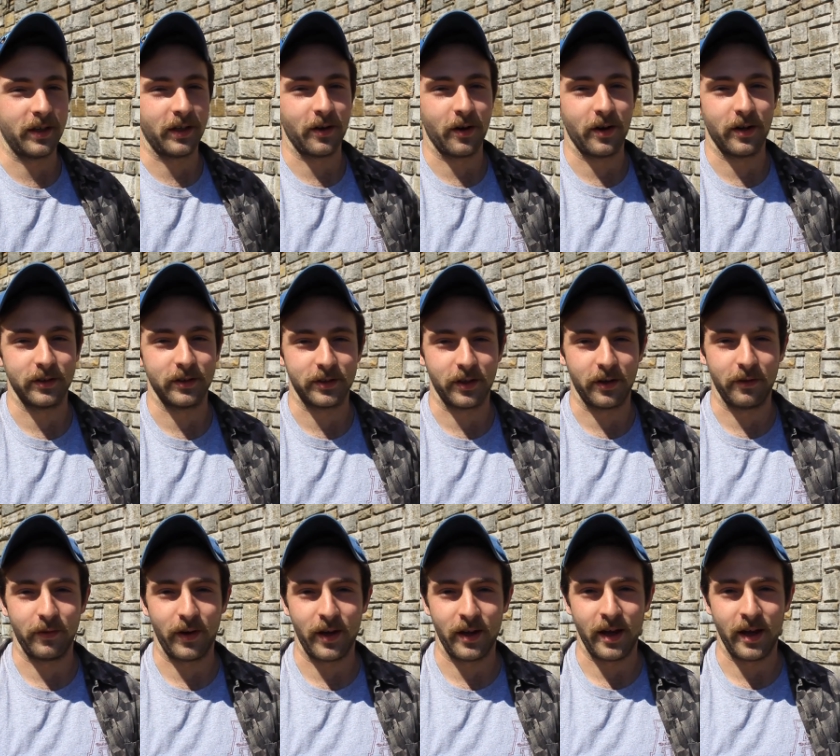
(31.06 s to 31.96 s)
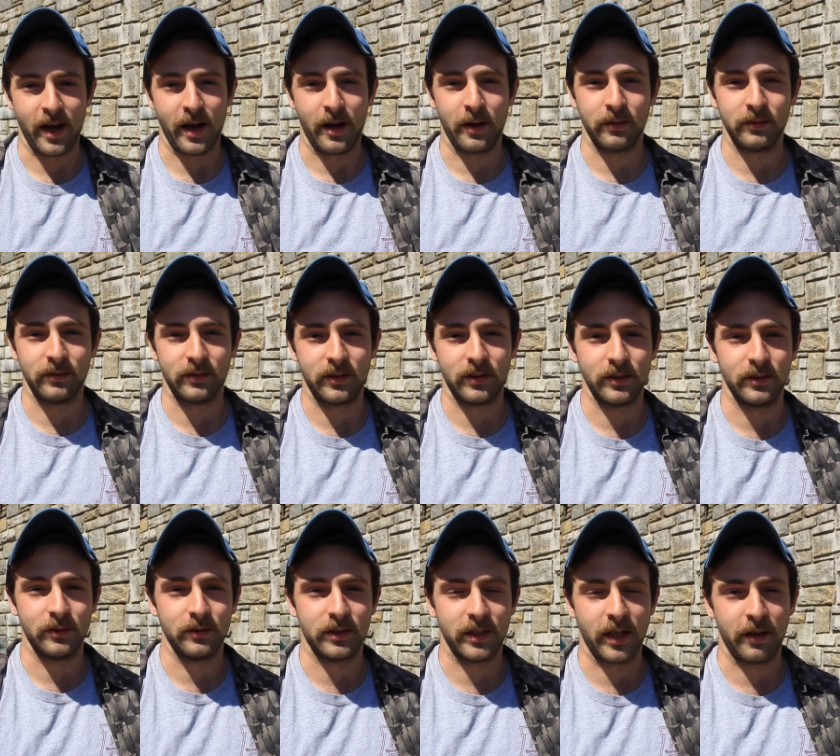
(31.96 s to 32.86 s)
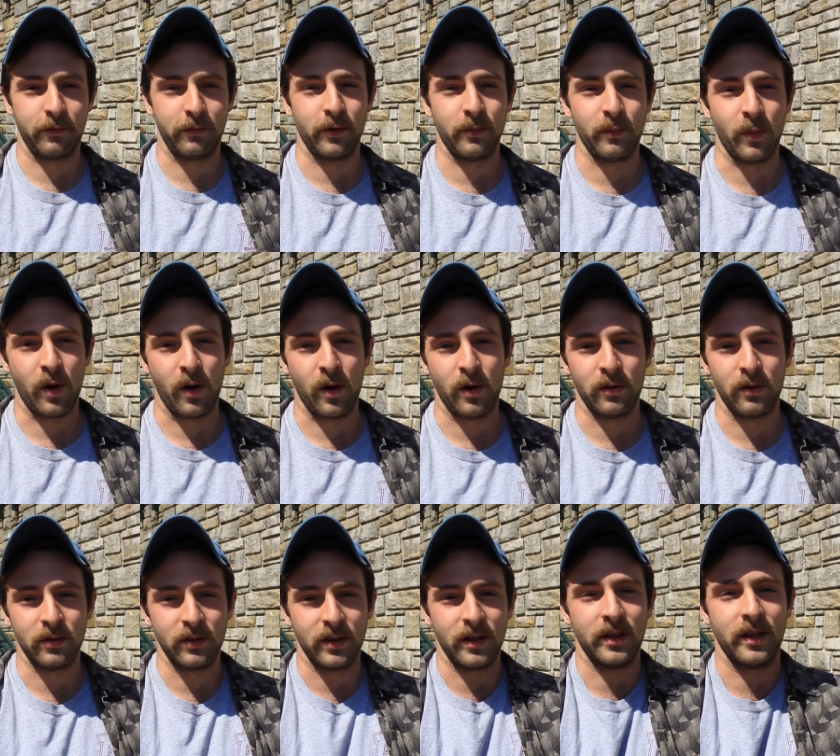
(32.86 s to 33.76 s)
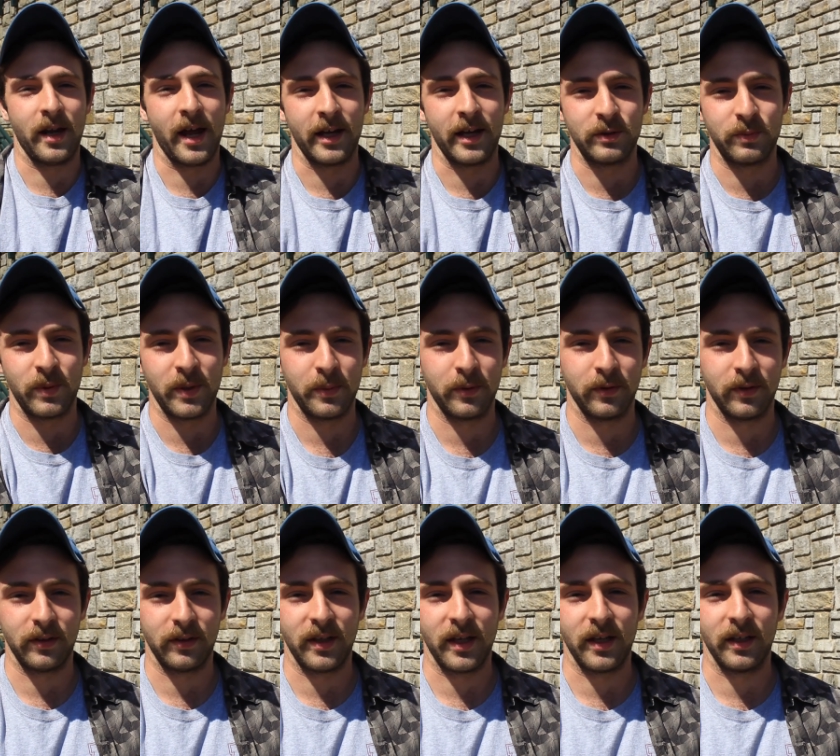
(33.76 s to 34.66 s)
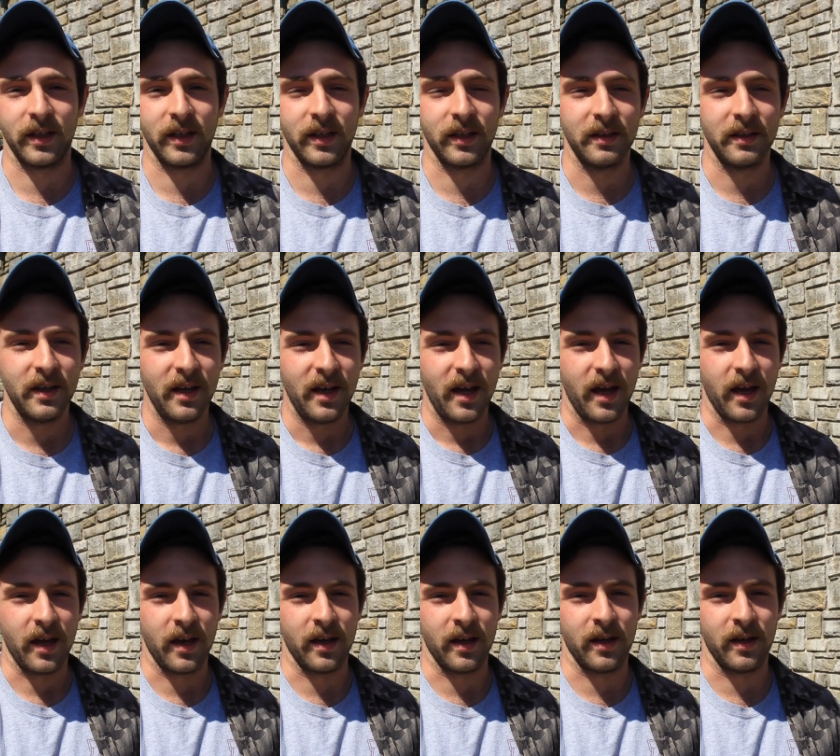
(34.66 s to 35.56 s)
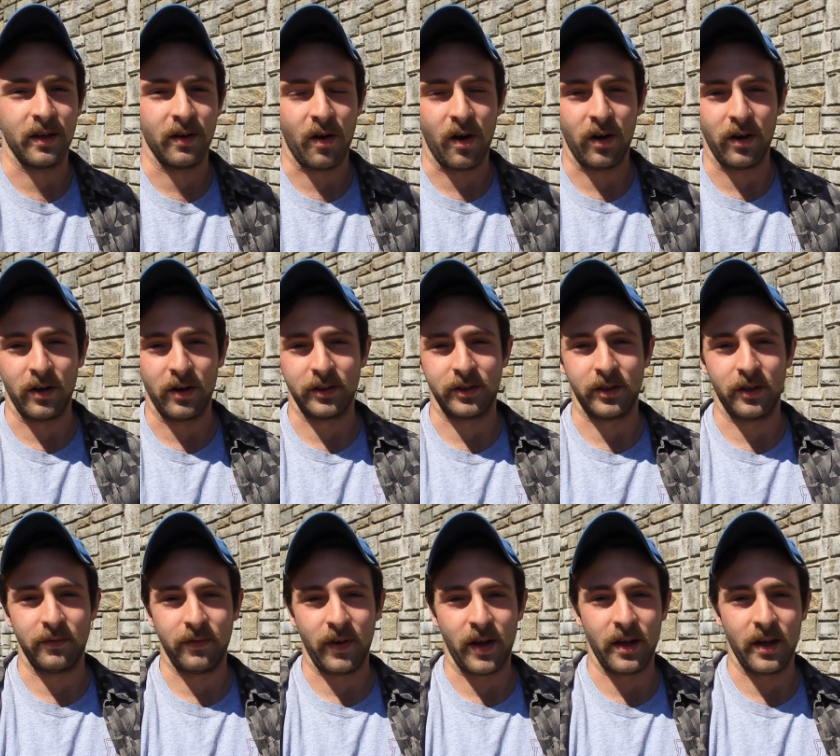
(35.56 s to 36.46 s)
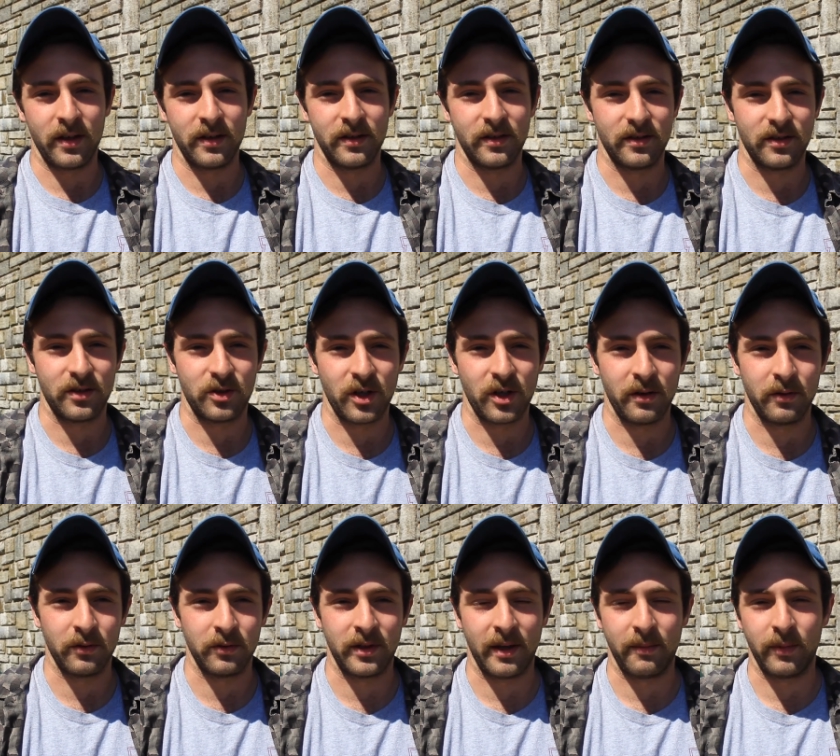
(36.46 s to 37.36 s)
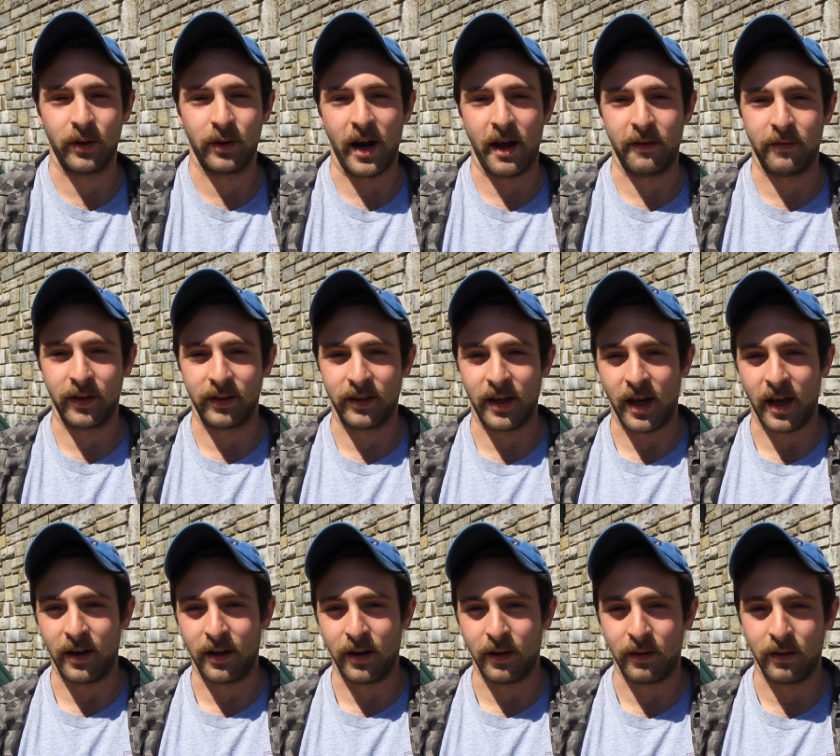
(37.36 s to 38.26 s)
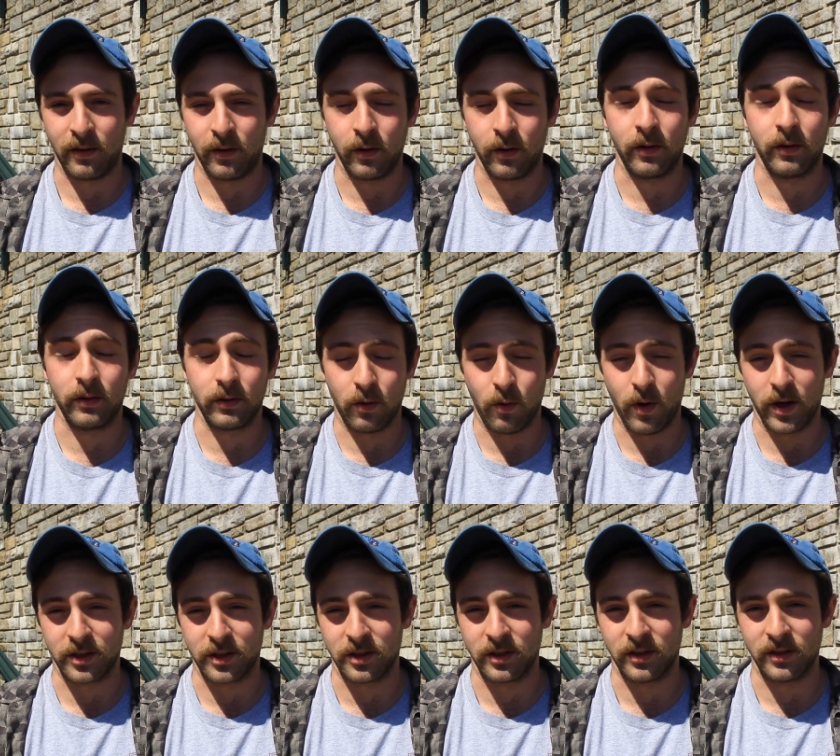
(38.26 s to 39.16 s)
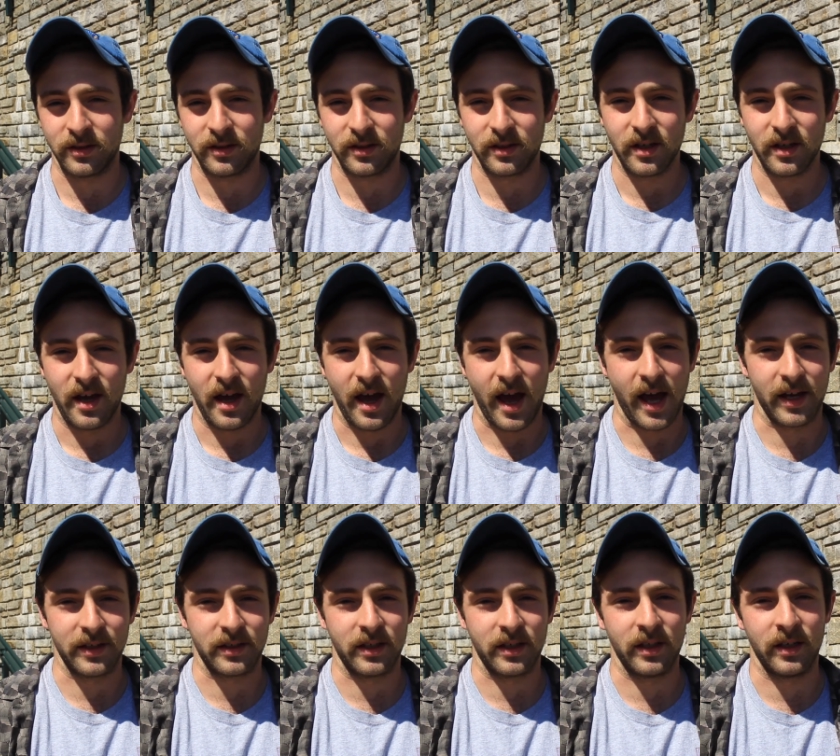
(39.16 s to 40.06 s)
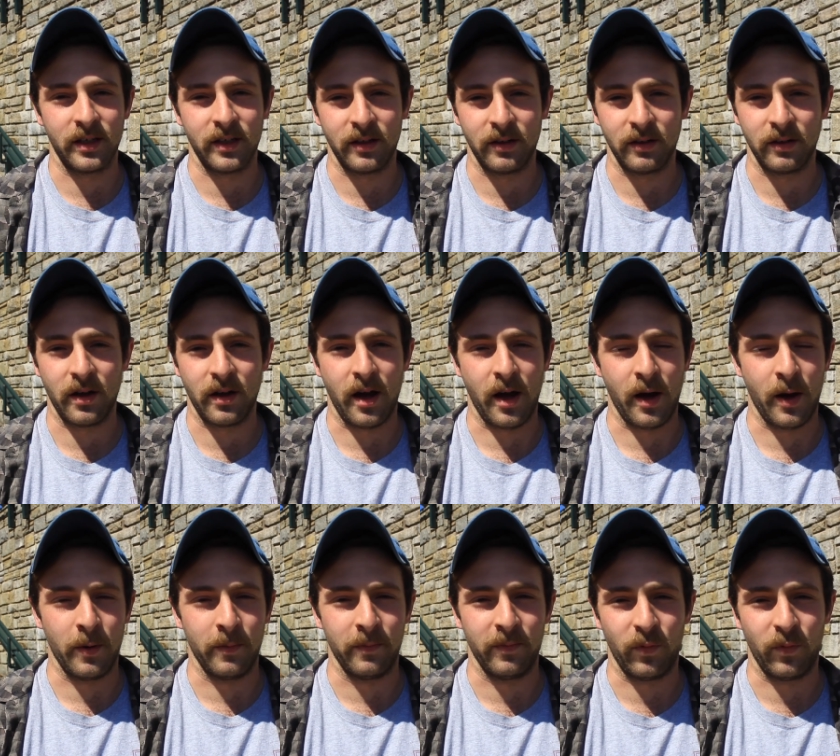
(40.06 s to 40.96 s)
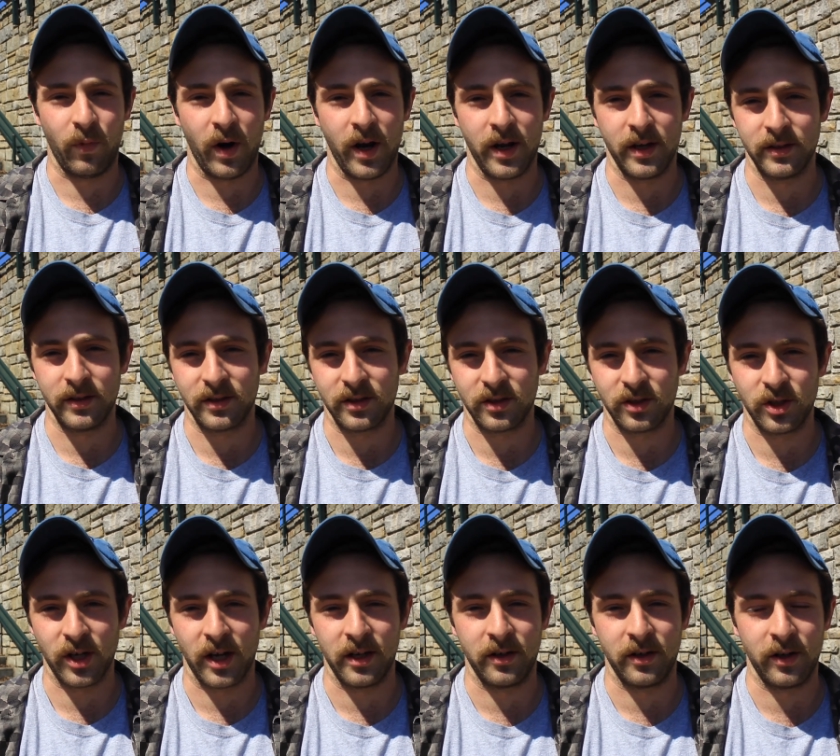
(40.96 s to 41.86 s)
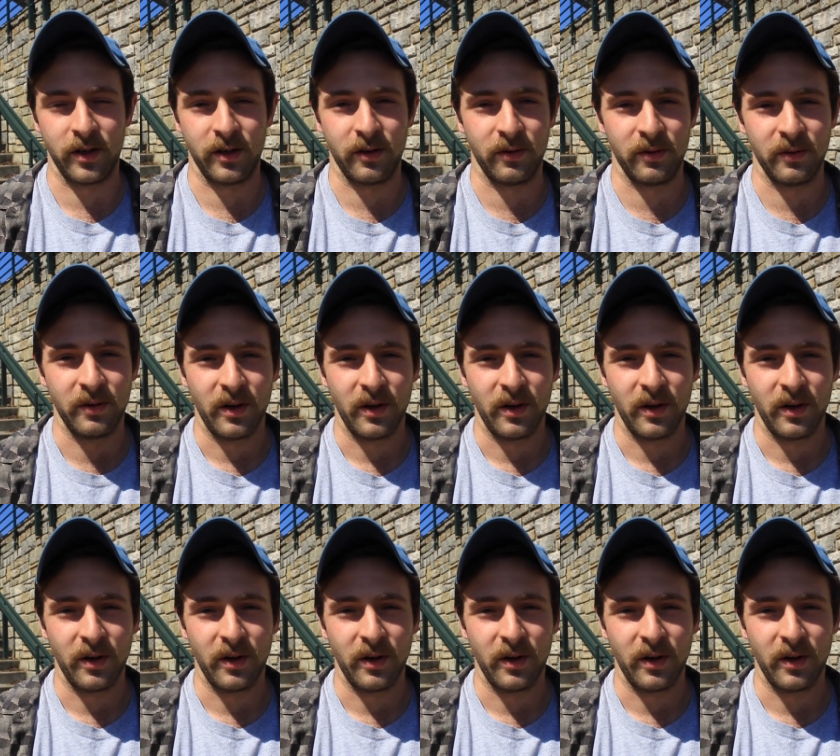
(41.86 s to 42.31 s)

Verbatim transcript: take our survey out to Sanford Mall and ask people to take it. And on our survey is general demographic data or questions asking um, race, gender,